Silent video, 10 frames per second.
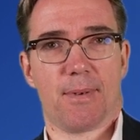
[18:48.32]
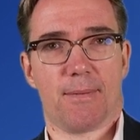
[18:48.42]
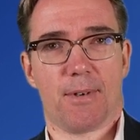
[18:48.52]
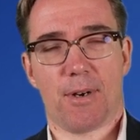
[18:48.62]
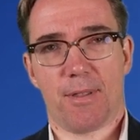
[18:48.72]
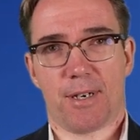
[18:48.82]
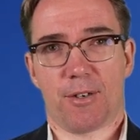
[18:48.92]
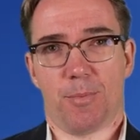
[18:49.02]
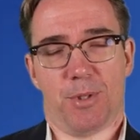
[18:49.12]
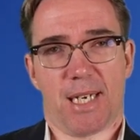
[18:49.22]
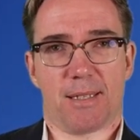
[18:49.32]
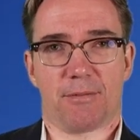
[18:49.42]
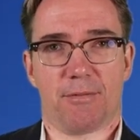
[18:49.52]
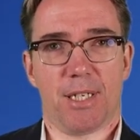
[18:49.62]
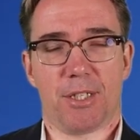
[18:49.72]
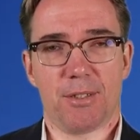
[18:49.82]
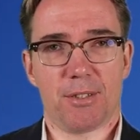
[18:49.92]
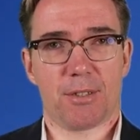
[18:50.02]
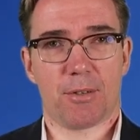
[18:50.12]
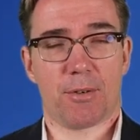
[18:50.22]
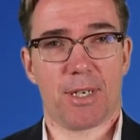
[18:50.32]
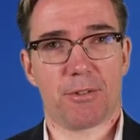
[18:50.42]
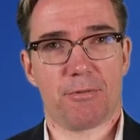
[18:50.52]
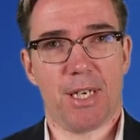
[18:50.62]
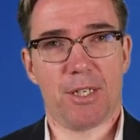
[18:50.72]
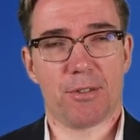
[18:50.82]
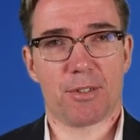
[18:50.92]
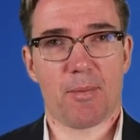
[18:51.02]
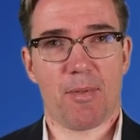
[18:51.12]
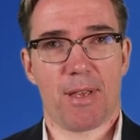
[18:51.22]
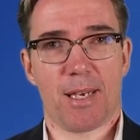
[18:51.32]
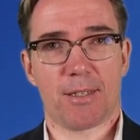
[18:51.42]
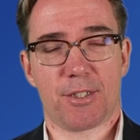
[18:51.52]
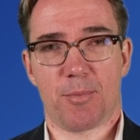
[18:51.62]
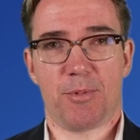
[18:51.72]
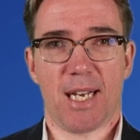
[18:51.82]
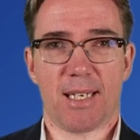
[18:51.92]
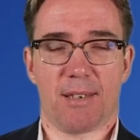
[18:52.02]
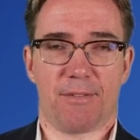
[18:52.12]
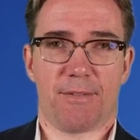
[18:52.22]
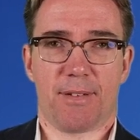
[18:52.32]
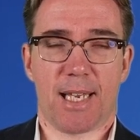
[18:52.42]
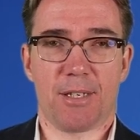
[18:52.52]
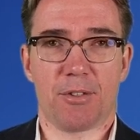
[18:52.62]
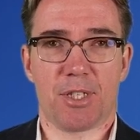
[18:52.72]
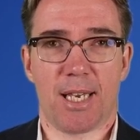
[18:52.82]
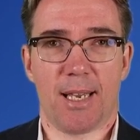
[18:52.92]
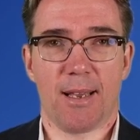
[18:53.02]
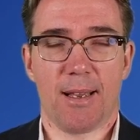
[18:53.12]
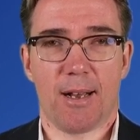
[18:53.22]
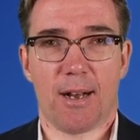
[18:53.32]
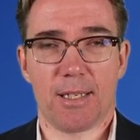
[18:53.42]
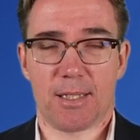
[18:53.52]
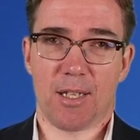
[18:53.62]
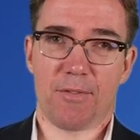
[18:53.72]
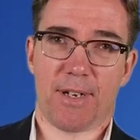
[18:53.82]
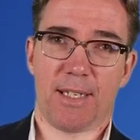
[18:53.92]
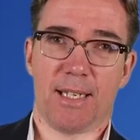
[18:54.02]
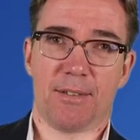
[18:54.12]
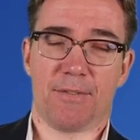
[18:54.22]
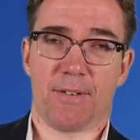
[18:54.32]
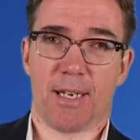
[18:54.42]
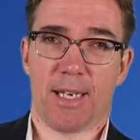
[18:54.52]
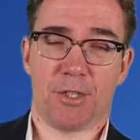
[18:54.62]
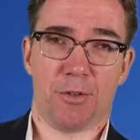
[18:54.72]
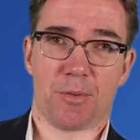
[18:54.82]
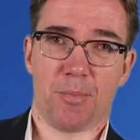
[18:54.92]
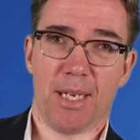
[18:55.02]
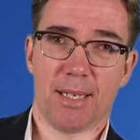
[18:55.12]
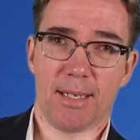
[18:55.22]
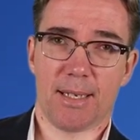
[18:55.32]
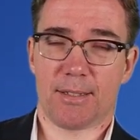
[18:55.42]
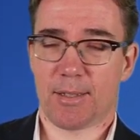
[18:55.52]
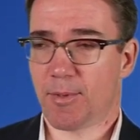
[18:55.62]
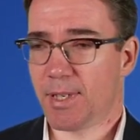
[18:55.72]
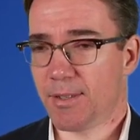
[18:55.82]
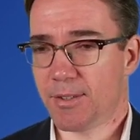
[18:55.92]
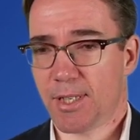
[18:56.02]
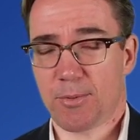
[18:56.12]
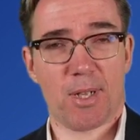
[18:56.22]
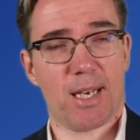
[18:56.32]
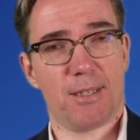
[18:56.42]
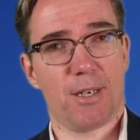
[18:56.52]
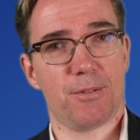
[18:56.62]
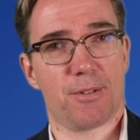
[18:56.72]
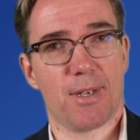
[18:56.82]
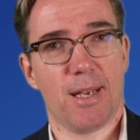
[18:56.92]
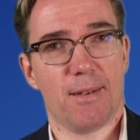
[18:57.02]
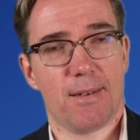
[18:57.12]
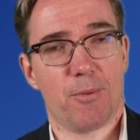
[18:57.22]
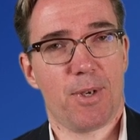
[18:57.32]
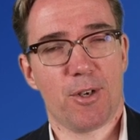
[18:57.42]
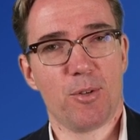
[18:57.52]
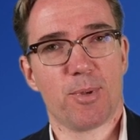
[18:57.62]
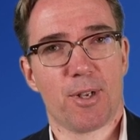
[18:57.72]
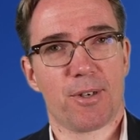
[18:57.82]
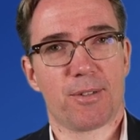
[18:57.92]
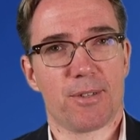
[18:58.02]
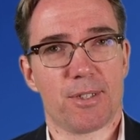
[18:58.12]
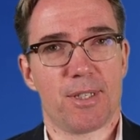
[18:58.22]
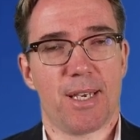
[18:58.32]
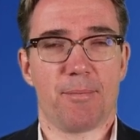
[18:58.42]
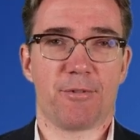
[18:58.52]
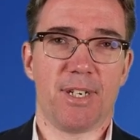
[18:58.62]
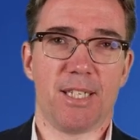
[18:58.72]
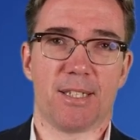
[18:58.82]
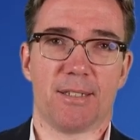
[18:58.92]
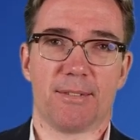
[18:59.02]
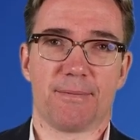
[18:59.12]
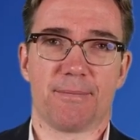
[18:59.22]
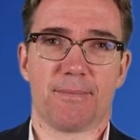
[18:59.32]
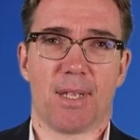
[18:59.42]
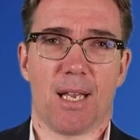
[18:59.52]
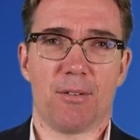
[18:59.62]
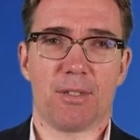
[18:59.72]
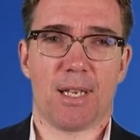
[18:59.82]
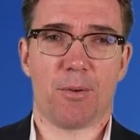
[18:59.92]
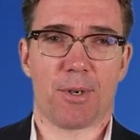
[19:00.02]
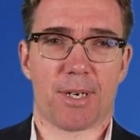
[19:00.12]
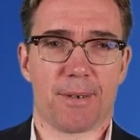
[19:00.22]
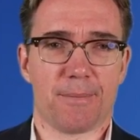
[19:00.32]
Are there objective regions, or is a region something subjective? Can you say, I self-identify as European, and someone else says, well, I don't, and we don't belong to the same region? How does that work?